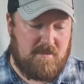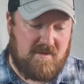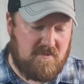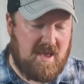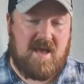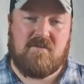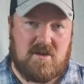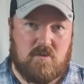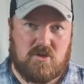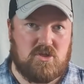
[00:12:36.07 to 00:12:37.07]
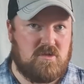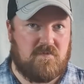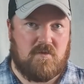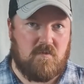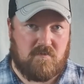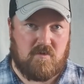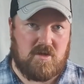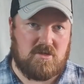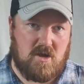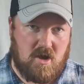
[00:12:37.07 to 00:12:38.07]
If you have any questions, feel
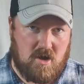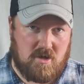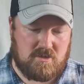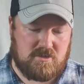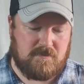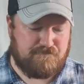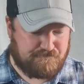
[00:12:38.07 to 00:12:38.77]
free to ask.